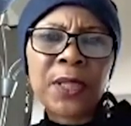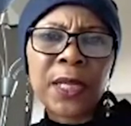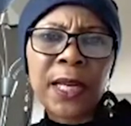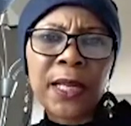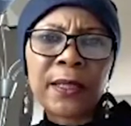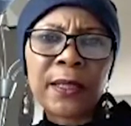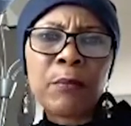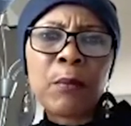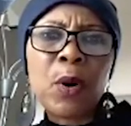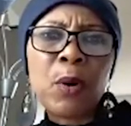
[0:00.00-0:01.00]
together
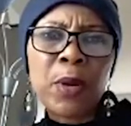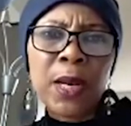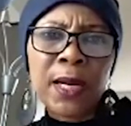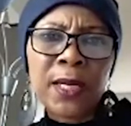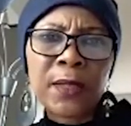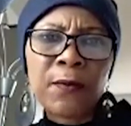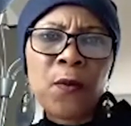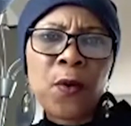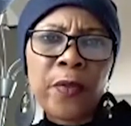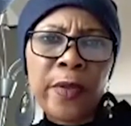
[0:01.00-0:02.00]
and mobilize
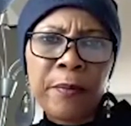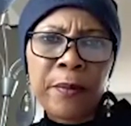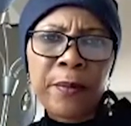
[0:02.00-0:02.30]
for them,